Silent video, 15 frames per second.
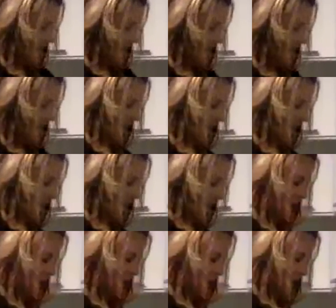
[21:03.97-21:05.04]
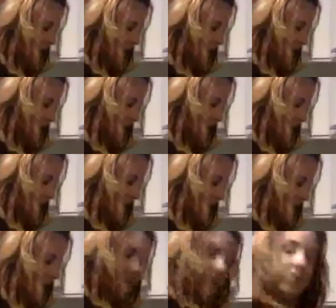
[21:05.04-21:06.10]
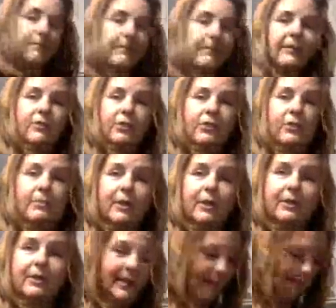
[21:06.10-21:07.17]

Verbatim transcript: something something else. Lift your spirits a